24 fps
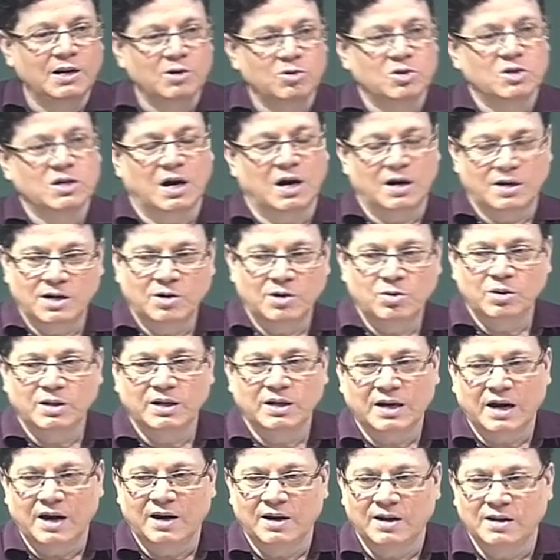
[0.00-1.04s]
you started with a
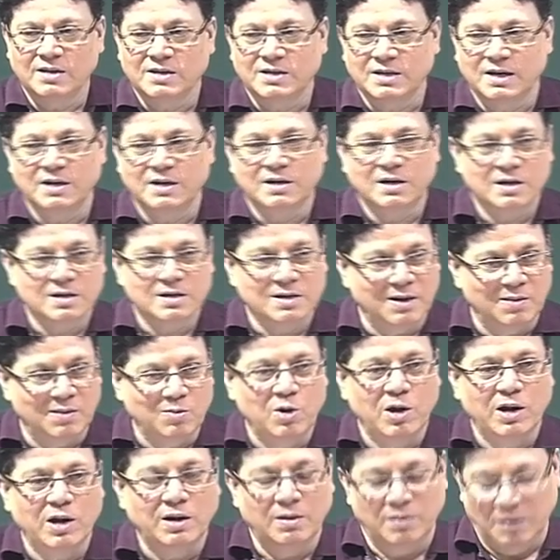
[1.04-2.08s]
chiral center
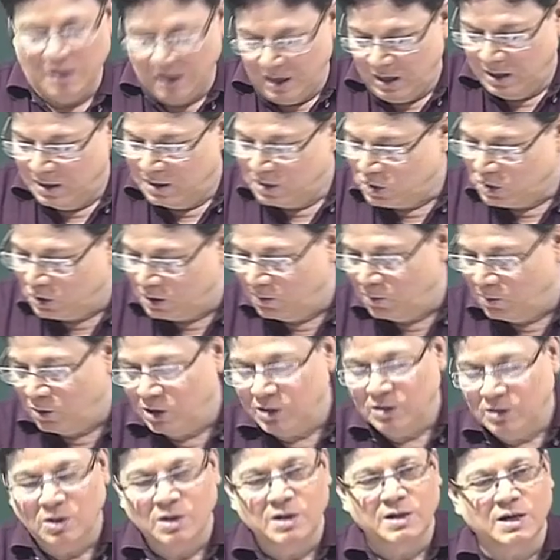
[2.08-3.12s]
somewhere. So, the
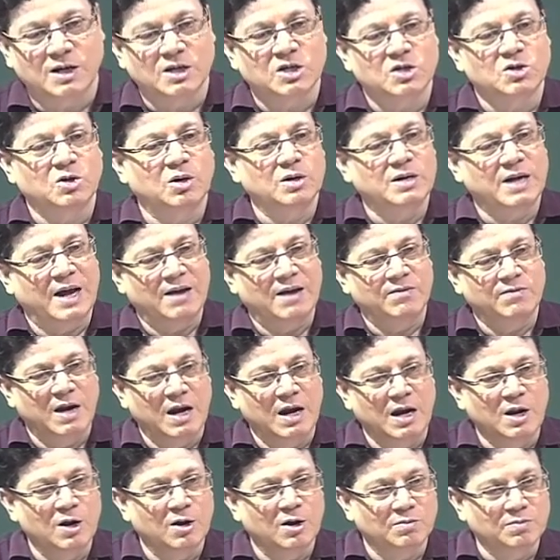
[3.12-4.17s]
molecule does not have
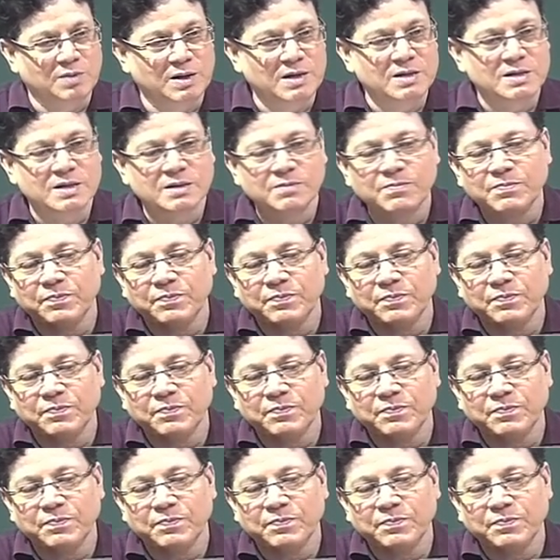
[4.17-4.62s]
any of these